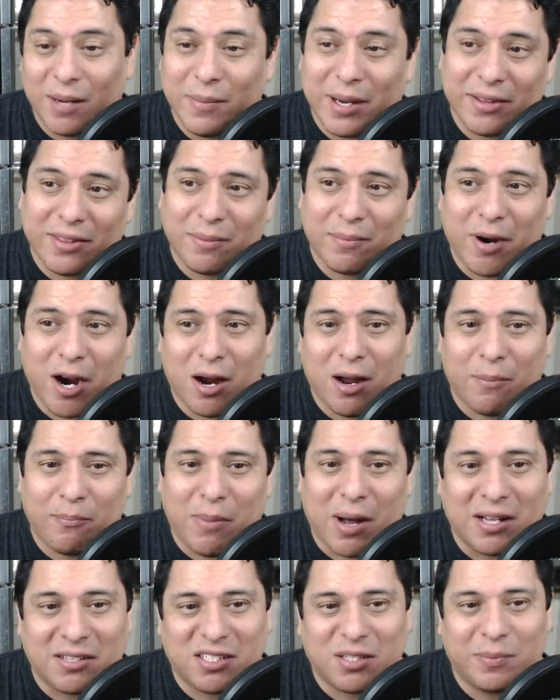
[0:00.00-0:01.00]
about the
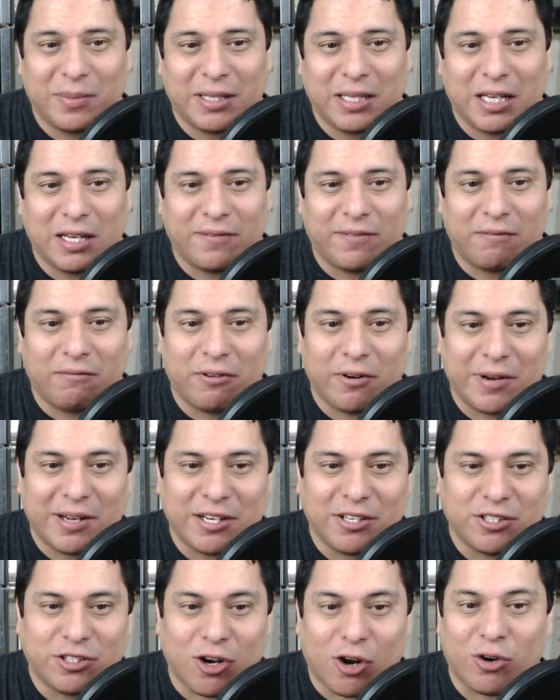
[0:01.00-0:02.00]
possibility of a
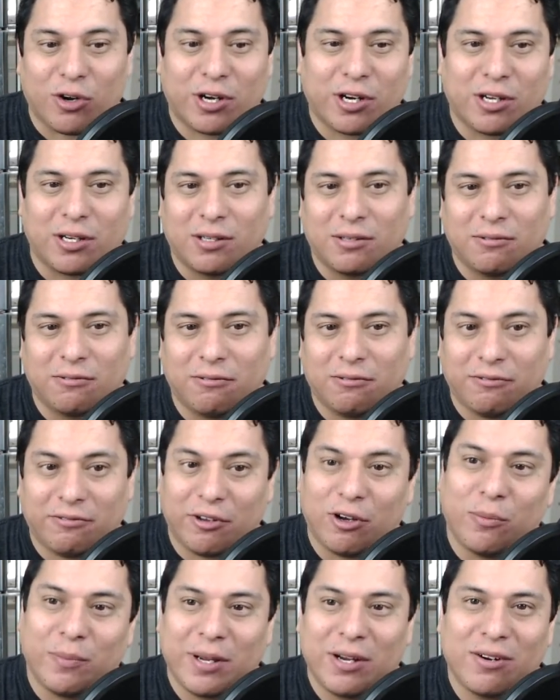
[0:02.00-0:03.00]
very dark
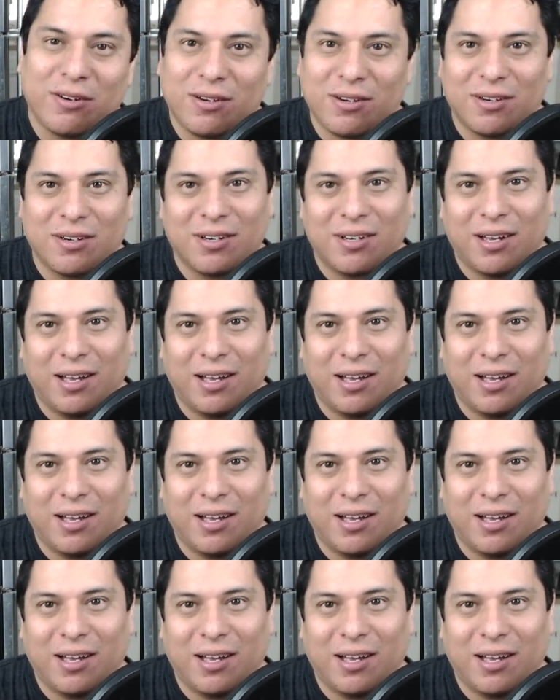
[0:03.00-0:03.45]
film here,